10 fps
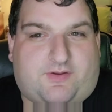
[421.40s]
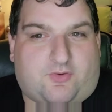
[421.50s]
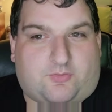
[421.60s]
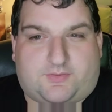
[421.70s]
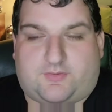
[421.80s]
of the
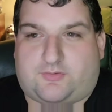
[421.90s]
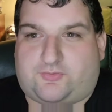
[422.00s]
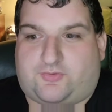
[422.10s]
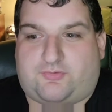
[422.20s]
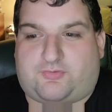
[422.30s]
Golden
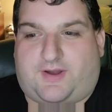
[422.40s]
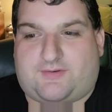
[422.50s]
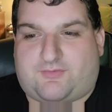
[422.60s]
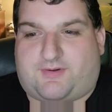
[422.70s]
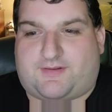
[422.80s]
Girls to do
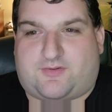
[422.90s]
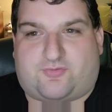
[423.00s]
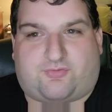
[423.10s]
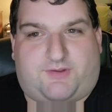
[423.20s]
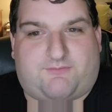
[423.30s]
uncredited
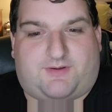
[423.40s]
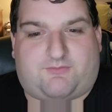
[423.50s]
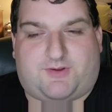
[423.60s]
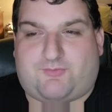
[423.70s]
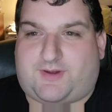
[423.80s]
screen
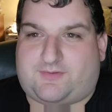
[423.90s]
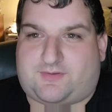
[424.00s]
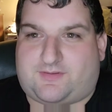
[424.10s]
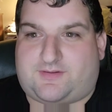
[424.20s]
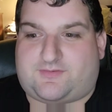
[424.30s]
rewrites
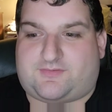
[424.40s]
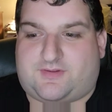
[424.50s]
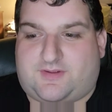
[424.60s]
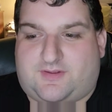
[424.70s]
on this,